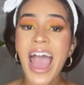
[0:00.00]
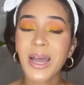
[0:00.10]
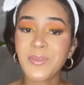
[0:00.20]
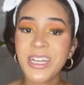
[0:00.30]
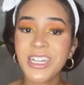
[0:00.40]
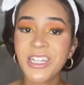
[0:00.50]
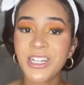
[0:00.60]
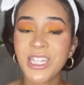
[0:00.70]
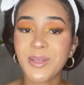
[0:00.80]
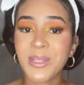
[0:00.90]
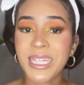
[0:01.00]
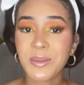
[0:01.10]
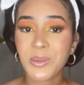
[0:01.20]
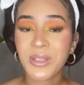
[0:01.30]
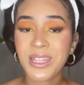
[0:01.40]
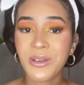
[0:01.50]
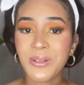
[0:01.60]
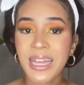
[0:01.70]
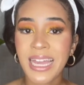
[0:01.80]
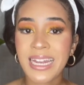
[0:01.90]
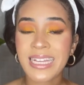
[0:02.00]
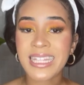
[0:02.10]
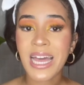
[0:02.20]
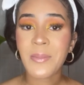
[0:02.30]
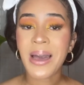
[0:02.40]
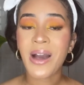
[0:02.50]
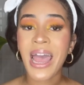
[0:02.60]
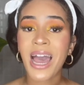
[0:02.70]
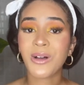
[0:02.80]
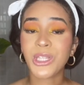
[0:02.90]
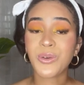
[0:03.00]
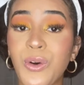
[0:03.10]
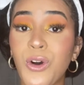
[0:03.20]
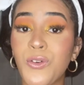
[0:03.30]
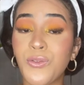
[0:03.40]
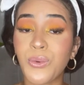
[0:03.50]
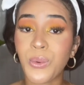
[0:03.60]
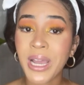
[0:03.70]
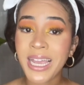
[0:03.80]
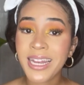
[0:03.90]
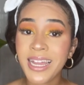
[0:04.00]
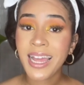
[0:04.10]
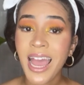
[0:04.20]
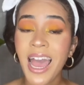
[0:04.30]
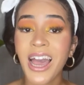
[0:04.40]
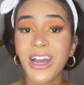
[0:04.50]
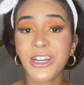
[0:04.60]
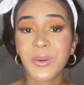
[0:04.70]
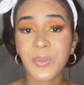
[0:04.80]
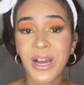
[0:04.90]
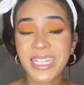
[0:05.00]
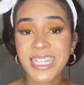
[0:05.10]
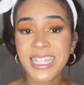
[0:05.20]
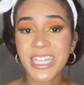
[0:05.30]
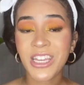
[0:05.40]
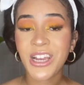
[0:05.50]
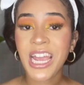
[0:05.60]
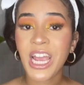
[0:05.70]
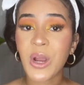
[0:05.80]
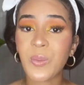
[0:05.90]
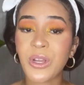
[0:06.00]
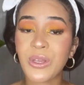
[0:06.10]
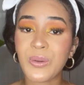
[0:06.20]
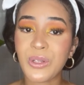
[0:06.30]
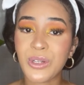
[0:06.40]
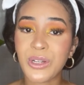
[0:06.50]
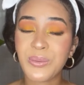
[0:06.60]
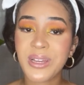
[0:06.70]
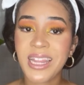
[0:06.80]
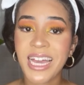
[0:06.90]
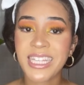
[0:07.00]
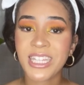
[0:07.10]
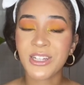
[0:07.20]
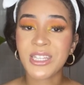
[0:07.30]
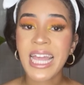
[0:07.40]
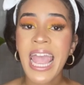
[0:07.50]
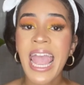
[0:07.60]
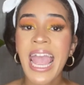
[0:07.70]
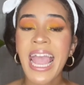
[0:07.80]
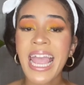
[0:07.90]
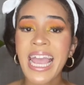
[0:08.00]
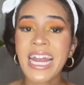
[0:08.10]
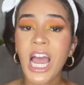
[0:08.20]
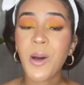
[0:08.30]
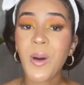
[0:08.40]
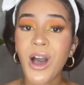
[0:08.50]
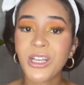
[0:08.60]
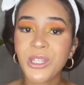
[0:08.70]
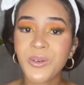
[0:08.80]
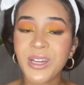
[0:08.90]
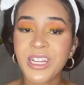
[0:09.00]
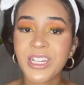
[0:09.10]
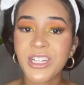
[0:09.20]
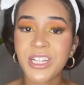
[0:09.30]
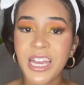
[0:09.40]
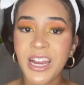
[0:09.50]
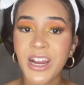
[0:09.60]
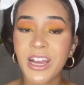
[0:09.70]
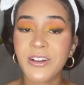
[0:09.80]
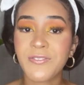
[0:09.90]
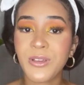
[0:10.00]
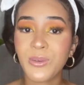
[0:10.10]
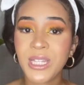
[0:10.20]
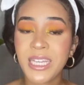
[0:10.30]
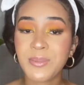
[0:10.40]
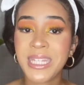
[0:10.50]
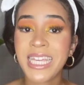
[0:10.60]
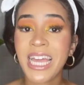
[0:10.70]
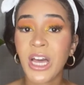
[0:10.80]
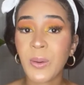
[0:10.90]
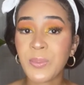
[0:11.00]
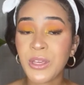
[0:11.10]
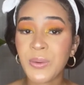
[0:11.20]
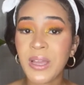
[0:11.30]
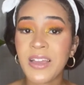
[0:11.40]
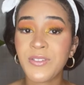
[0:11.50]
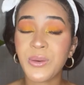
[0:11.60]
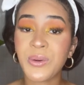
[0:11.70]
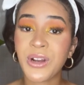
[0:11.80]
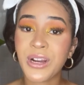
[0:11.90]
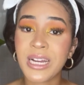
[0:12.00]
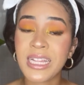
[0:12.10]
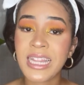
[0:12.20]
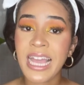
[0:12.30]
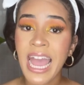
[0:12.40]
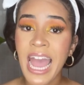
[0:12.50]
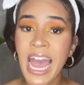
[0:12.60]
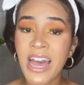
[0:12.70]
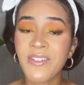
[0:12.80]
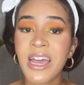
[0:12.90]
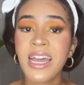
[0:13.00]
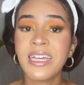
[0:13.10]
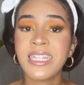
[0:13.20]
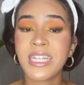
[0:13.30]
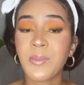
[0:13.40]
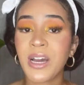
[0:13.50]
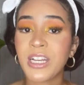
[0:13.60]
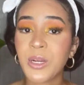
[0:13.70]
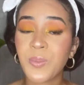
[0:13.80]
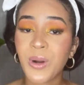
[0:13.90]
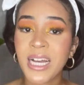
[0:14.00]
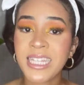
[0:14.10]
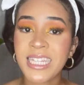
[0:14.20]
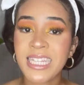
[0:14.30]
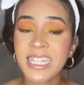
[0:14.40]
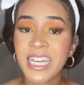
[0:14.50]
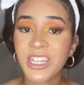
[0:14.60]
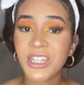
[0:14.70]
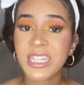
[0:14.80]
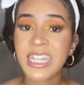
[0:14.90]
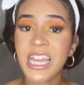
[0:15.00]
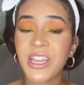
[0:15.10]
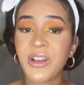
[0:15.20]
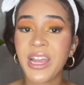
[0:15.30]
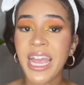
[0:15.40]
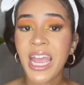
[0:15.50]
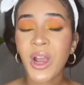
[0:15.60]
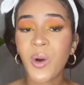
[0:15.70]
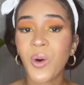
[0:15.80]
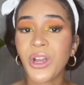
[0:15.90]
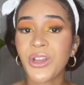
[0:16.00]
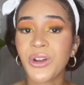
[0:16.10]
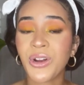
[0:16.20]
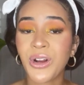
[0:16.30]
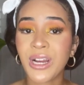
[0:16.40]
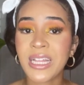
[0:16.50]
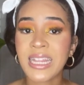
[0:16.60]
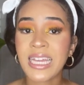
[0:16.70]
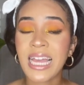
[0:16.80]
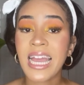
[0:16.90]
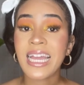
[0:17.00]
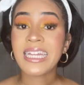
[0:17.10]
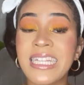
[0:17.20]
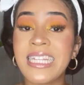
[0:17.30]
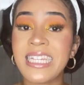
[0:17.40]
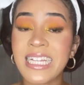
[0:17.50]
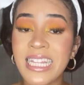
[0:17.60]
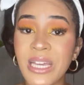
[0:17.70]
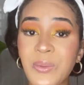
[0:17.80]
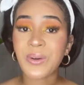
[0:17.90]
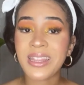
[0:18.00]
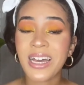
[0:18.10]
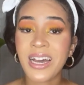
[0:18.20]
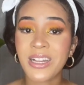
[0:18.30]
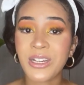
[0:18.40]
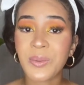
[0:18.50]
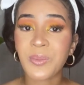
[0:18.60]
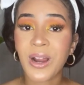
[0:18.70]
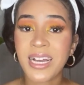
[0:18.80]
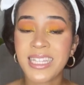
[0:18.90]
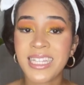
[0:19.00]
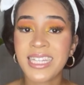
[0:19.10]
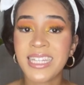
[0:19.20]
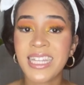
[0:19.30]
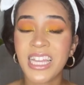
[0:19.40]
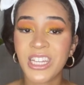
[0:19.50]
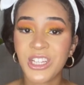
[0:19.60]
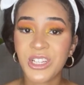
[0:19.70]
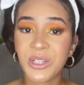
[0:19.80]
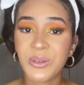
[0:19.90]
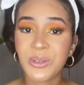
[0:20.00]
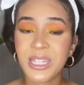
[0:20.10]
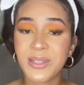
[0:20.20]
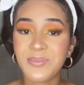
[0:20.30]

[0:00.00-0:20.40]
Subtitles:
I'm going to share some tips with you ladies about how to avoid under processing your hair when you do your relaxers, and I'm also going to share a few tips to help you if you currently have some under processed sections in your hair or you're currently dealing with under processed issues.